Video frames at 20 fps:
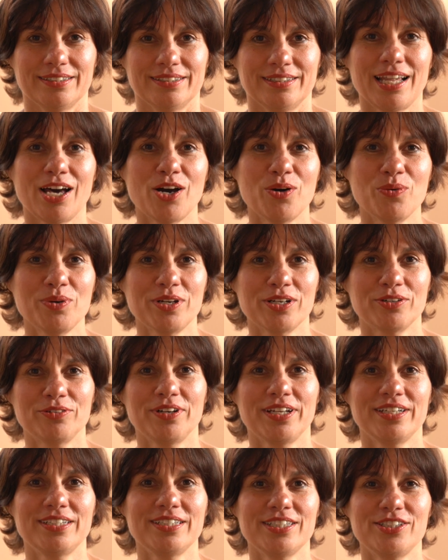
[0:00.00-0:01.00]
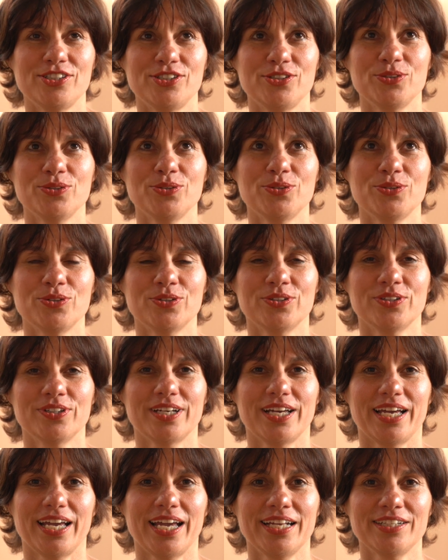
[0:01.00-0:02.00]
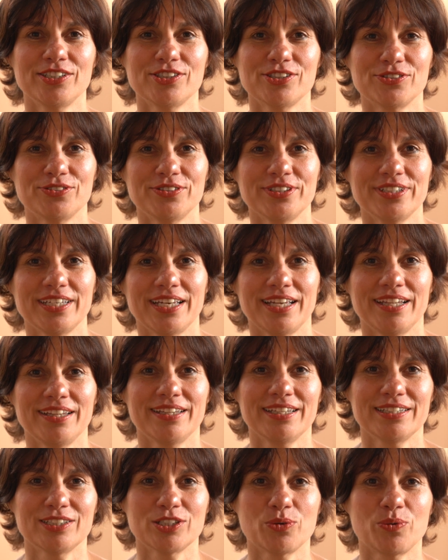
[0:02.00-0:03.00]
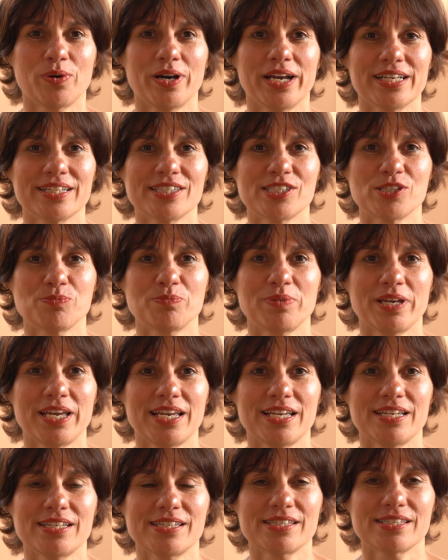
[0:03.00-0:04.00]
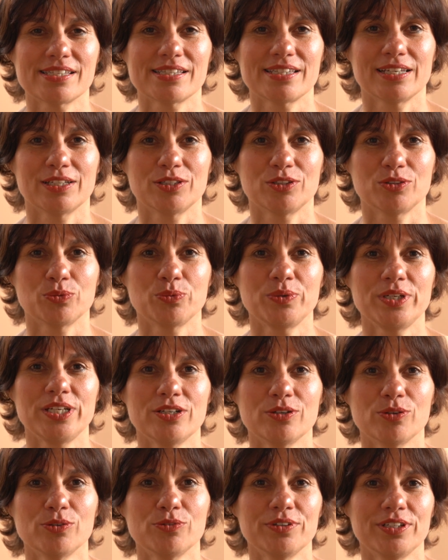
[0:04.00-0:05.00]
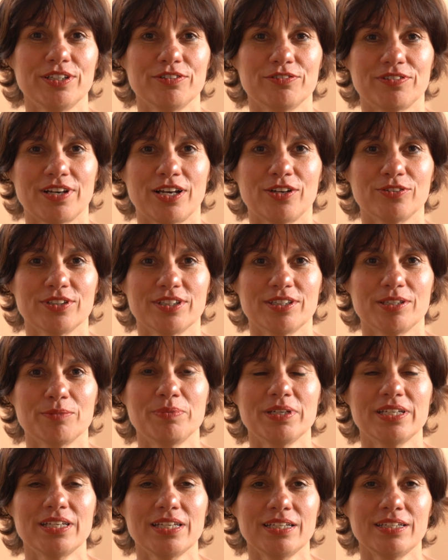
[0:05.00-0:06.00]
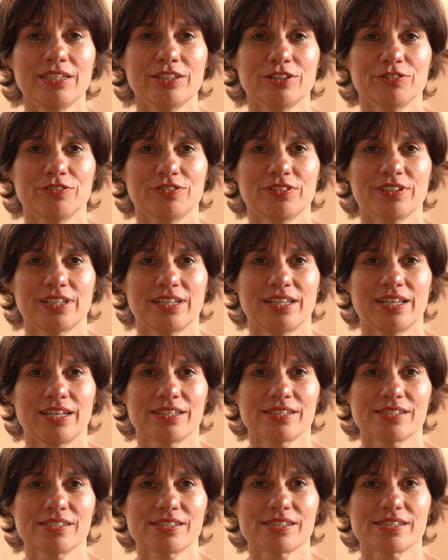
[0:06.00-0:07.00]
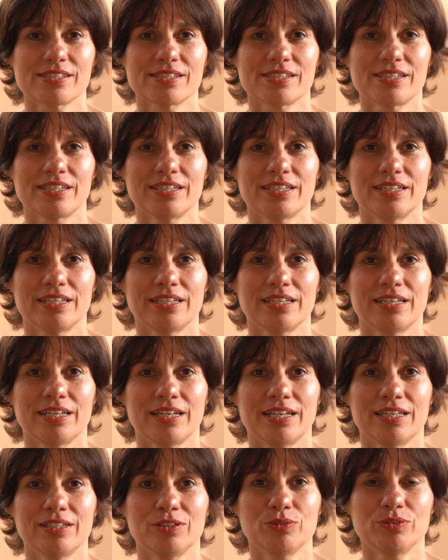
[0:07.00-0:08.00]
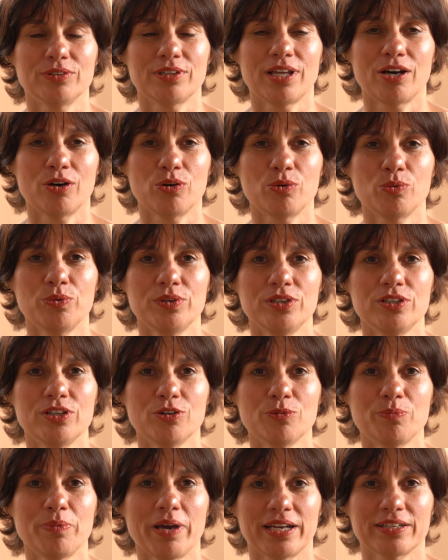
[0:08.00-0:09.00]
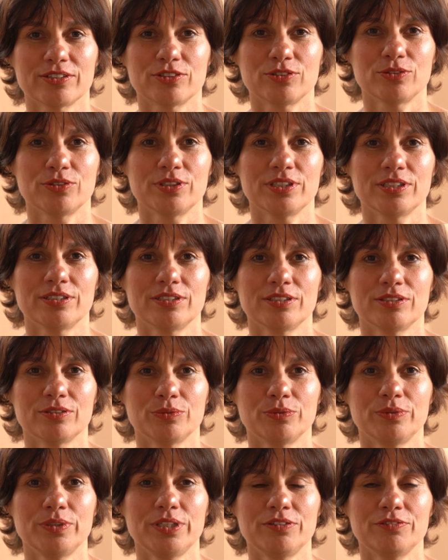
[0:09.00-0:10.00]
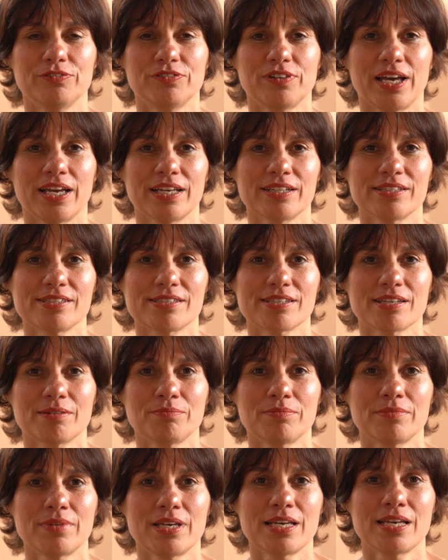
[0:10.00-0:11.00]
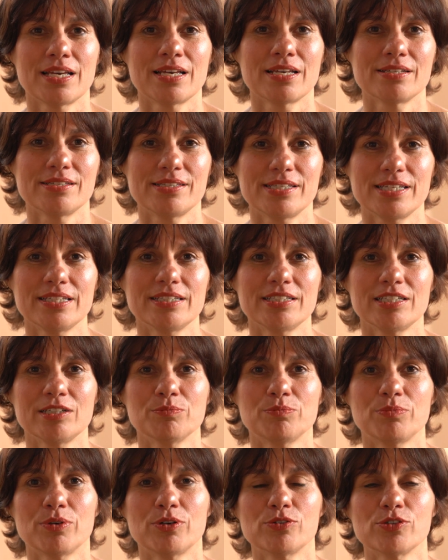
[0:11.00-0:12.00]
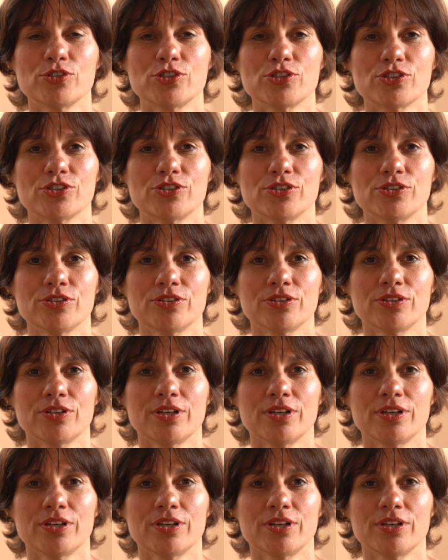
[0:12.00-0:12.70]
Now we are ready to enter again that quiet space that we already found at the beginning of the class. And now we go back to it. We find some sitting posture,